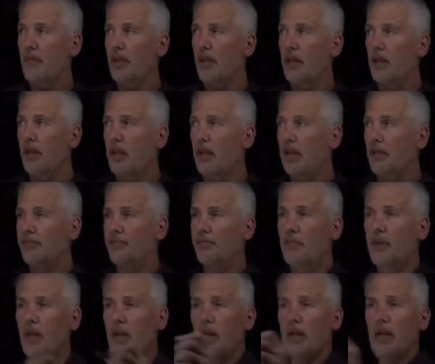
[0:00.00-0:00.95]
Um,
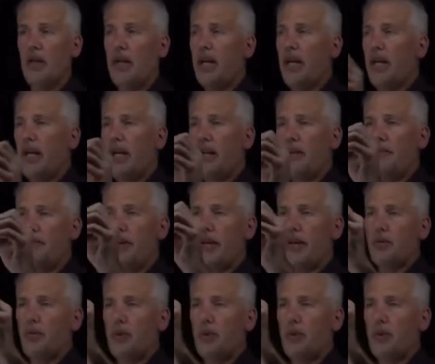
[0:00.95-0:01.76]
and in fact,